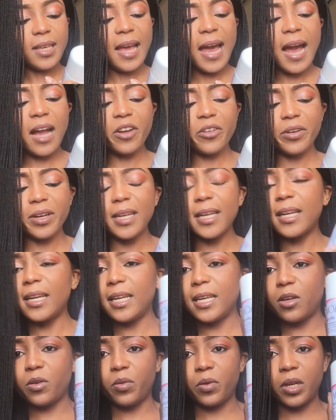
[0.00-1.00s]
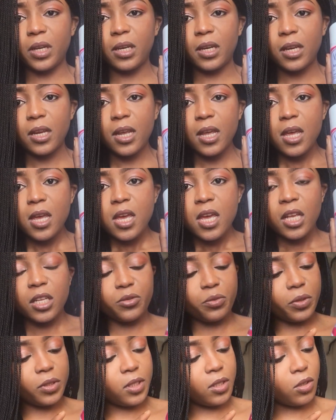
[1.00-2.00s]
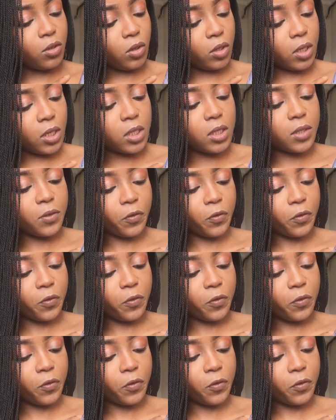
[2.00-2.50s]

acrylic liquid. It's written on it,